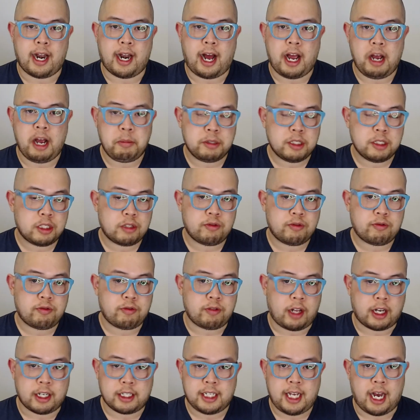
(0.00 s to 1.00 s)
I almost
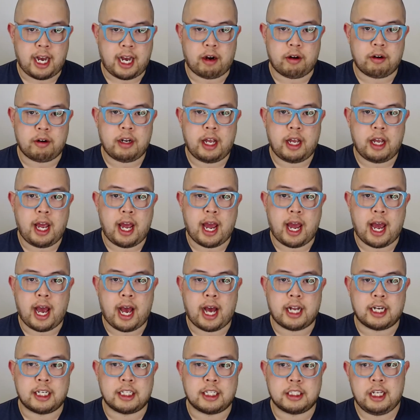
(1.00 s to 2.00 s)
flunked out.
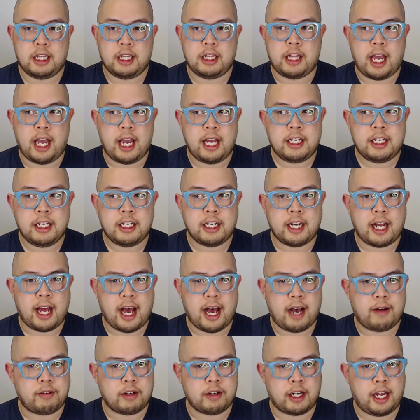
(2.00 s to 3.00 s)
And they didn't
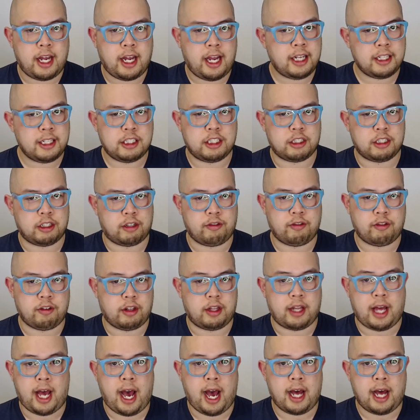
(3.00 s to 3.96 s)
have an answer for that.